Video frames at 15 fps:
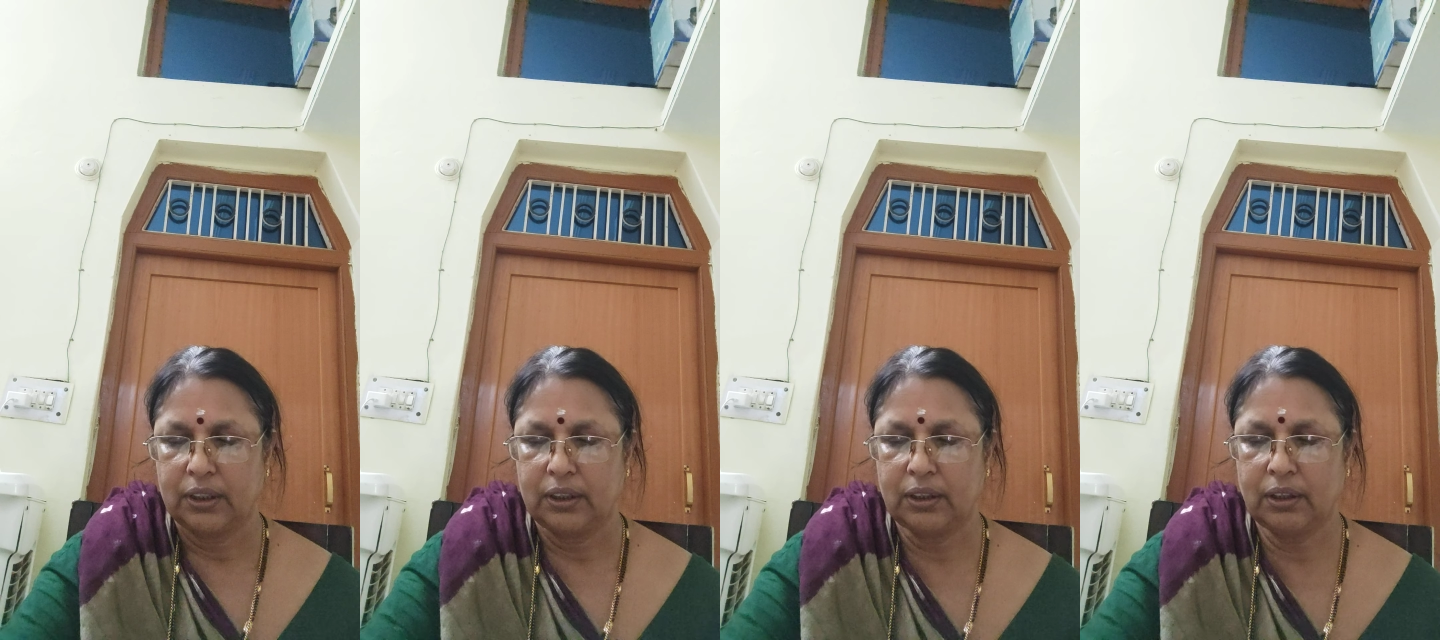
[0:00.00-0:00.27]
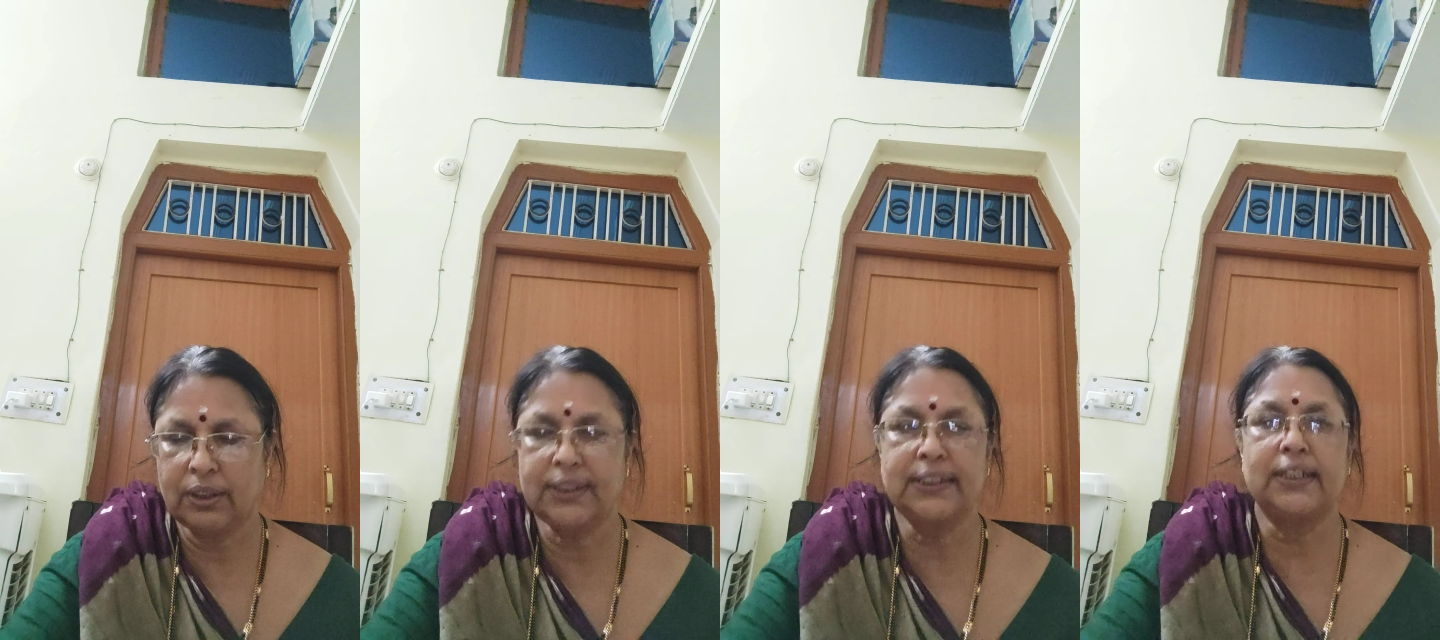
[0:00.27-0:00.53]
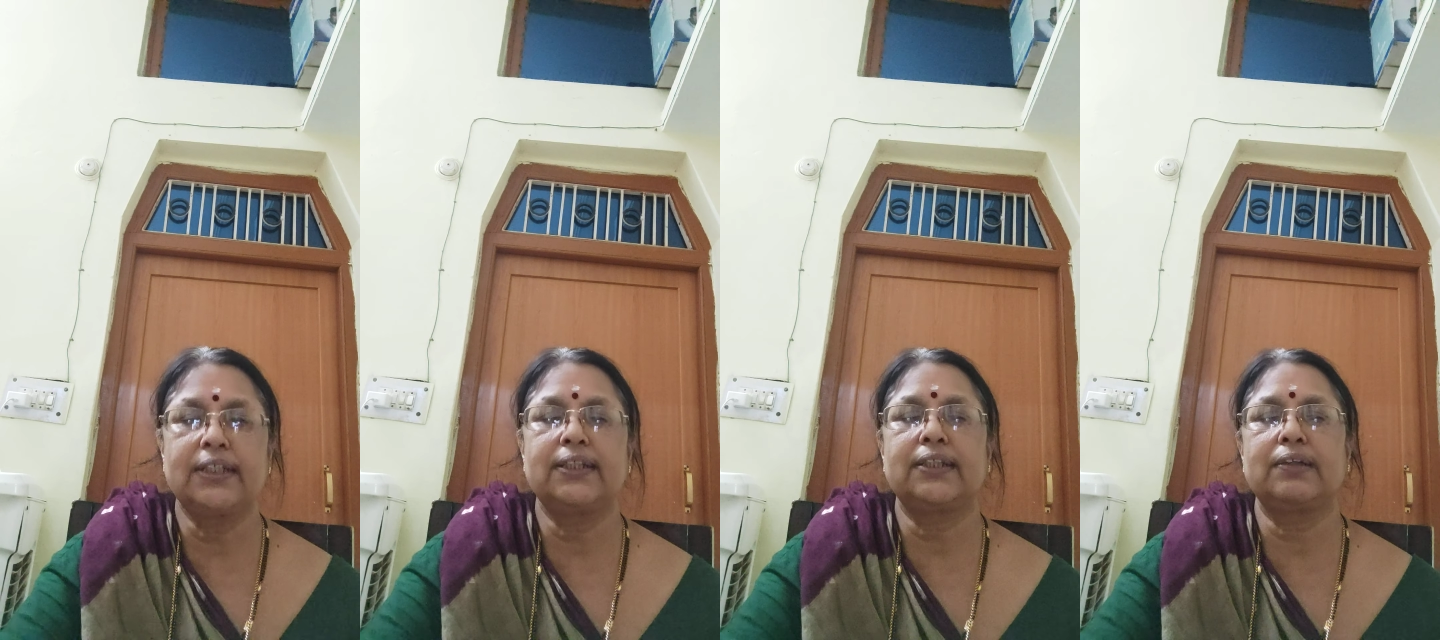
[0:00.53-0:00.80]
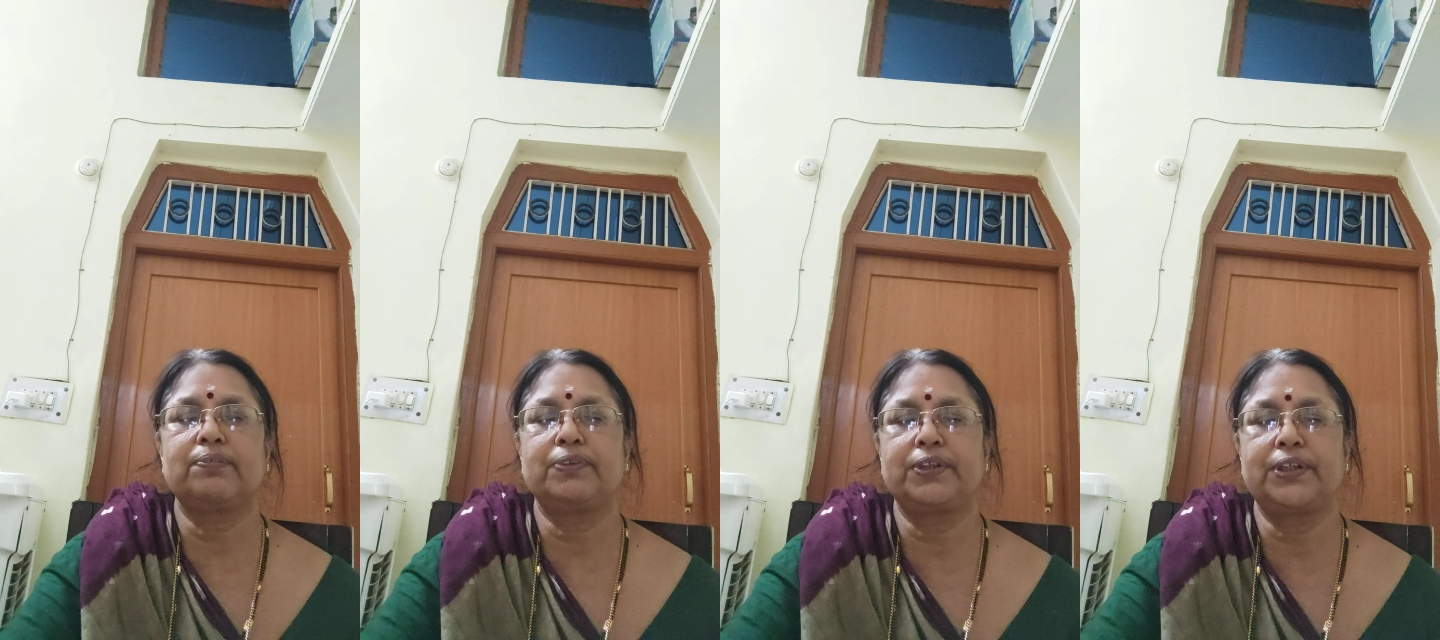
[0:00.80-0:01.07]
lost a
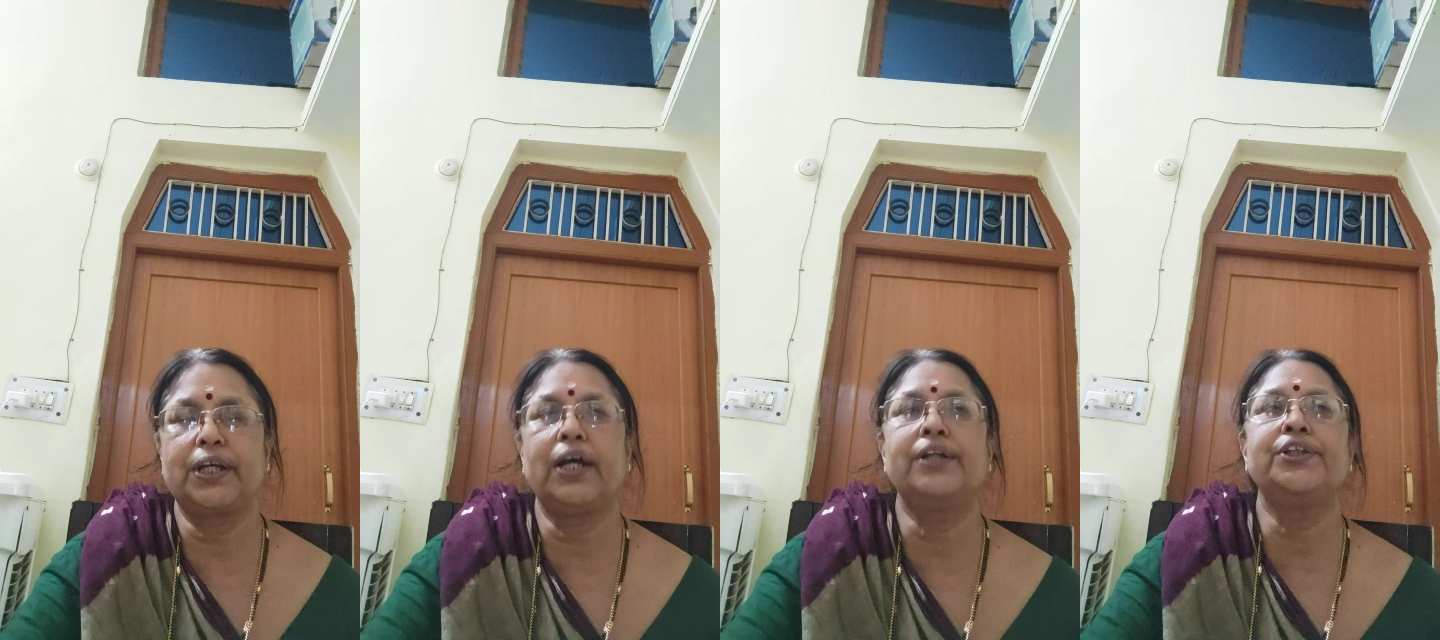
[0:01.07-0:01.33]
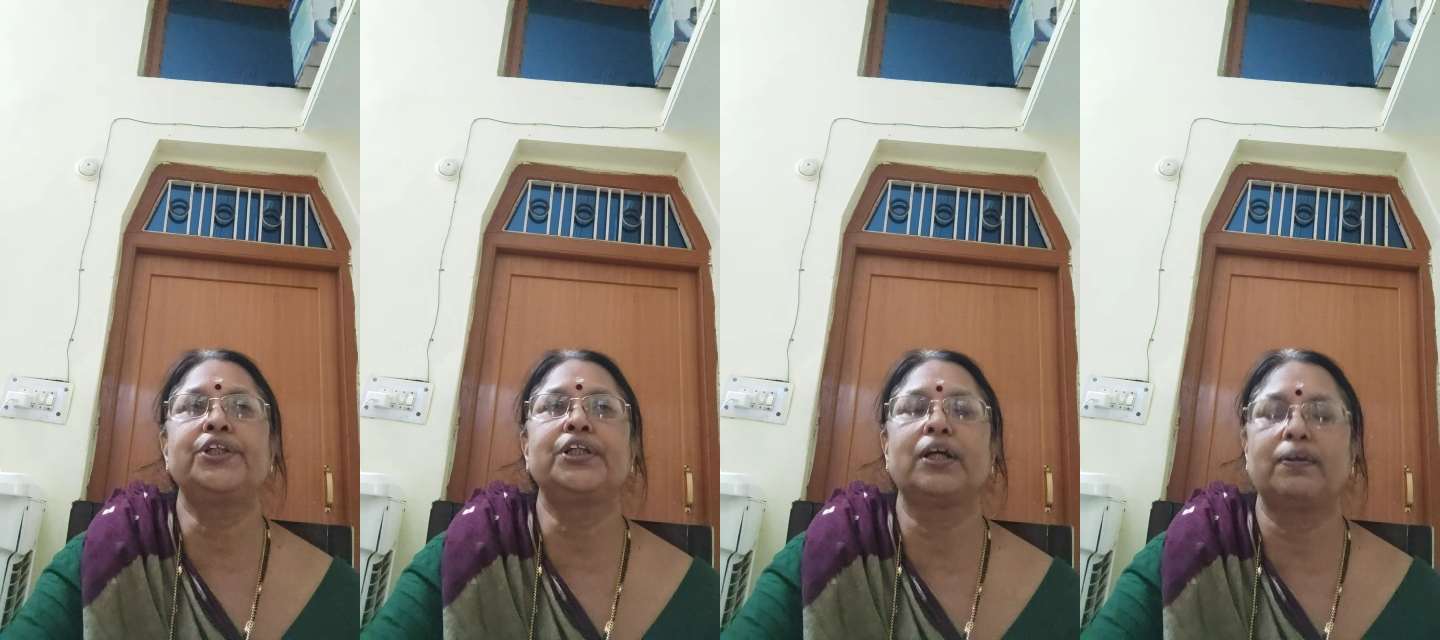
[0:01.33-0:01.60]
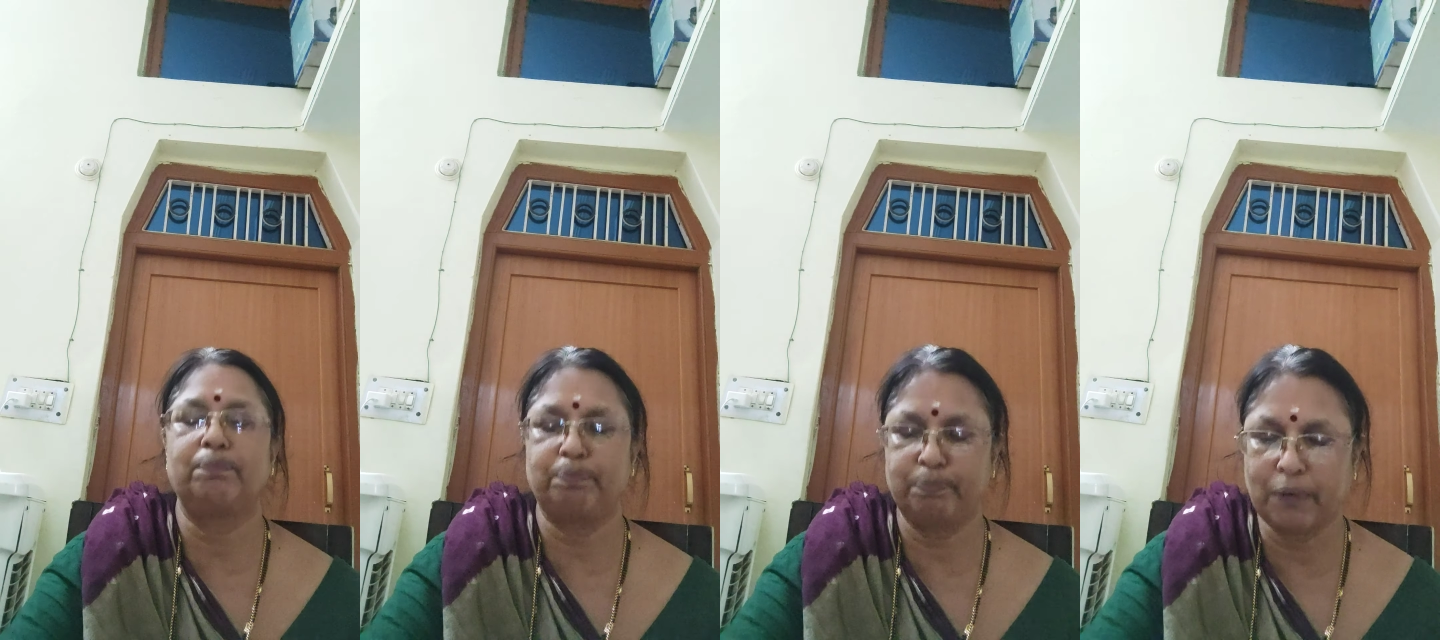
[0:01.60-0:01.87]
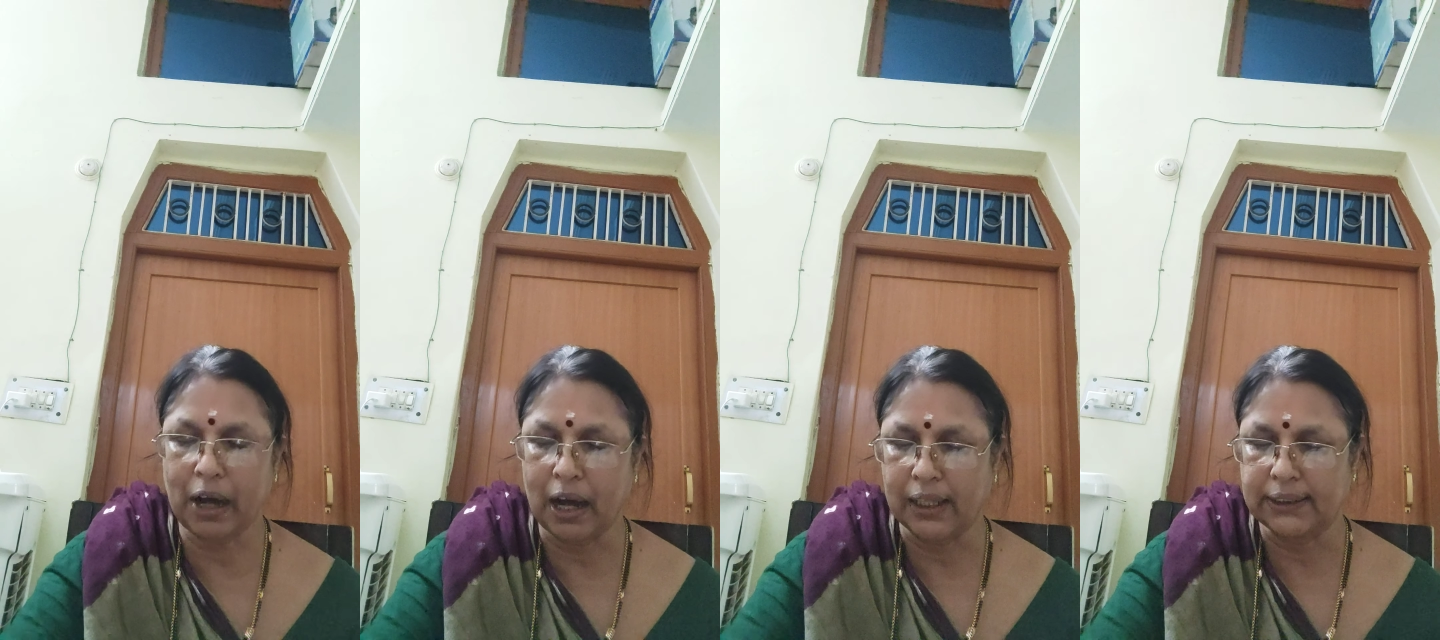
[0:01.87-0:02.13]
substantial
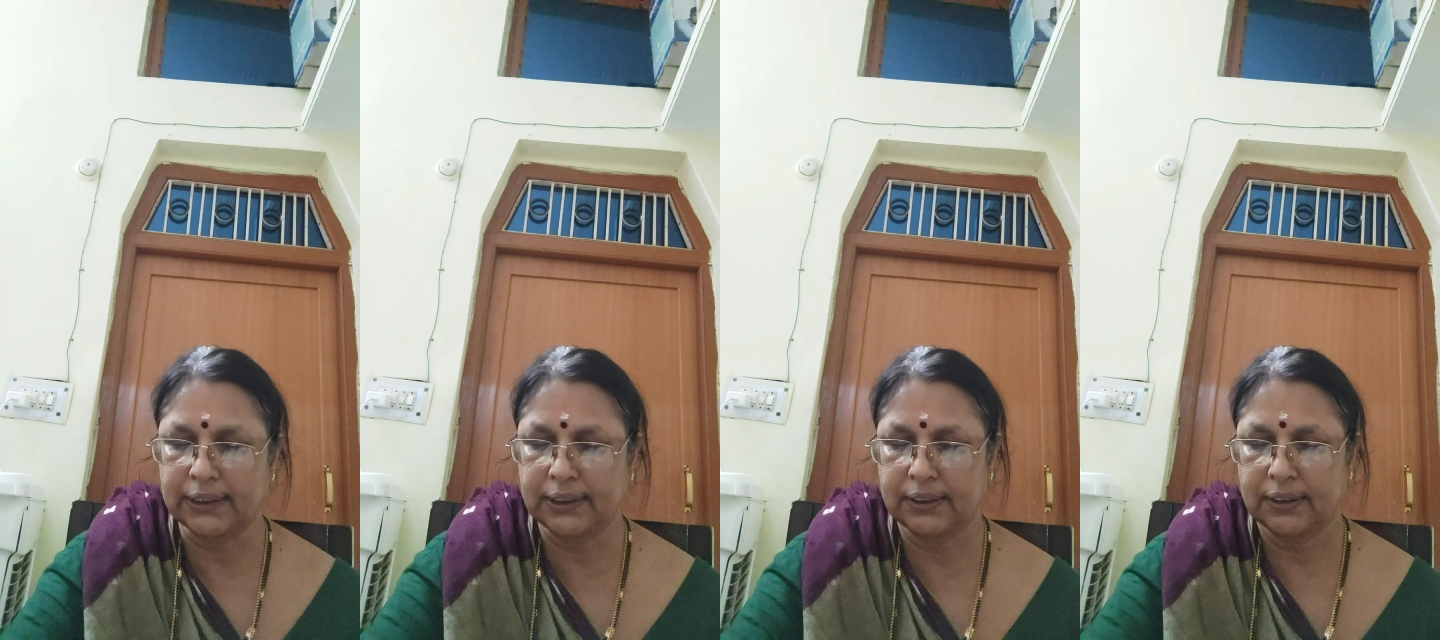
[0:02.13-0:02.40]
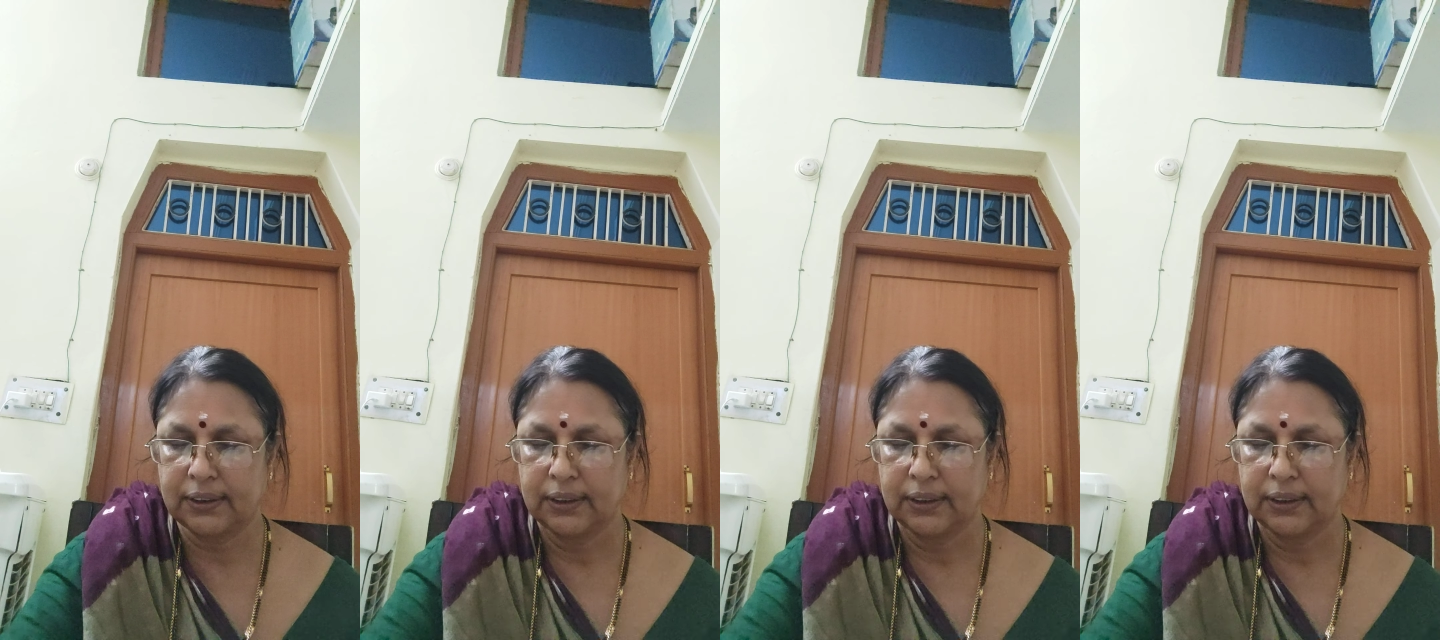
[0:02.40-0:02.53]
part